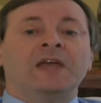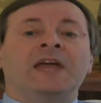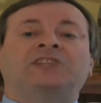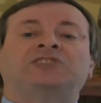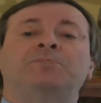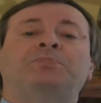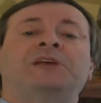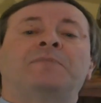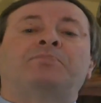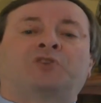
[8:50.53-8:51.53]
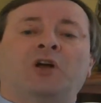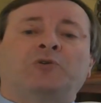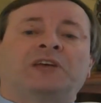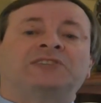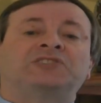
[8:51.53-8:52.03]
It's simply a
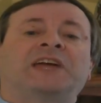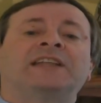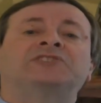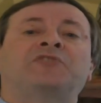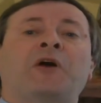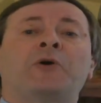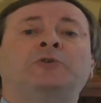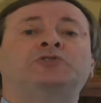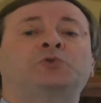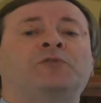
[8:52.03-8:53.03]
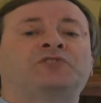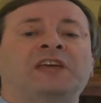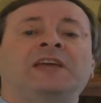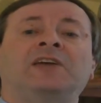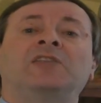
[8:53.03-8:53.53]
protest against those who have
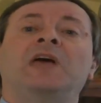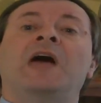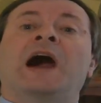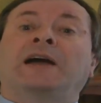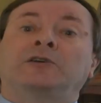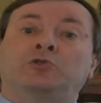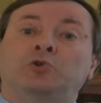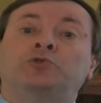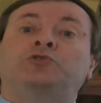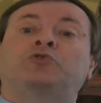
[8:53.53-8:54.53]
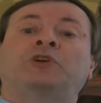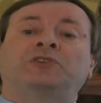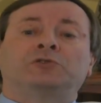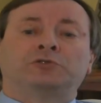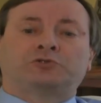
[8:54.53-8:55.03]
taken a good
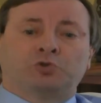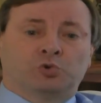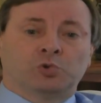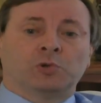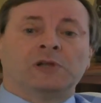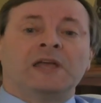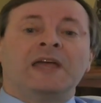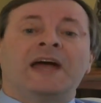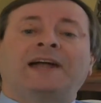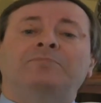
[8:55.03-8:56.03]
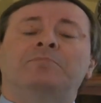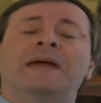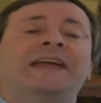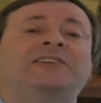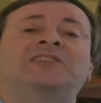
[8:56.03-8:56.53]
critical tool and
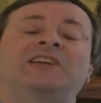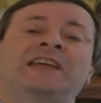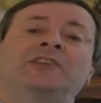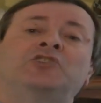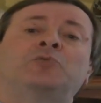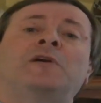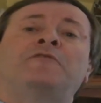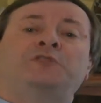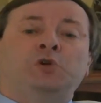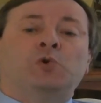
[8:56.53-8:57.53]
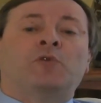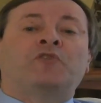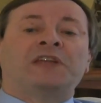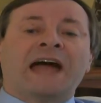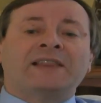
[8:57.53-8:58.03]
made it into a view
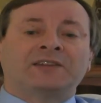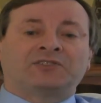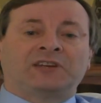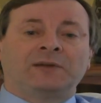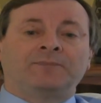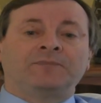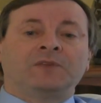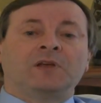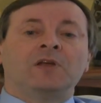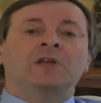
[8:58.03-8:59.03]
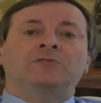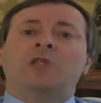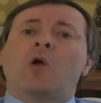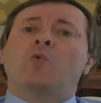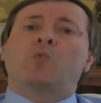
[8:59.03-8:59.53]
of reality.
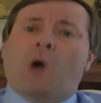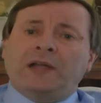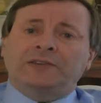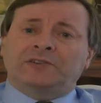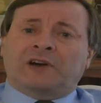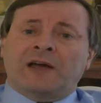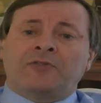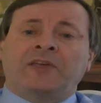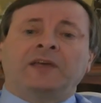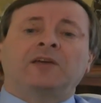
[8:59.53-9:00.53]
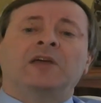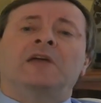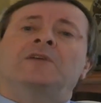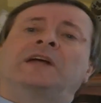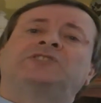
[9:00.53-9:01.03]
No wonder, I think,
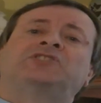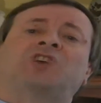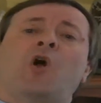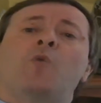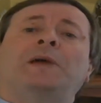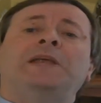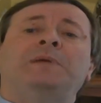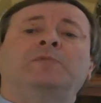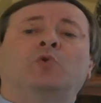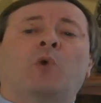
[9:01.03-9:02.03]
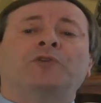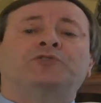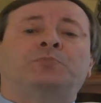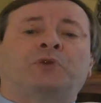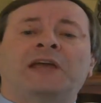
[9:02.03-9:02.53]
that so many people
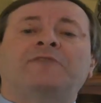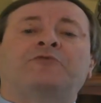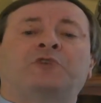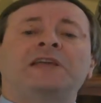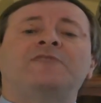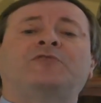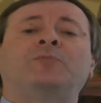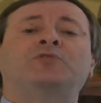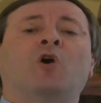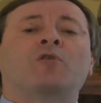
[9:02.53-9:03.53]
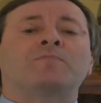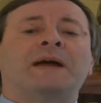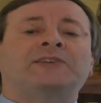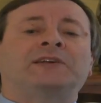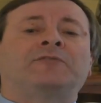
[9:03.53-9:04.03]
want to break free from
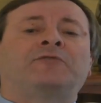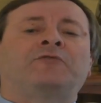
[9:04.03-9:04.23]
dogmatic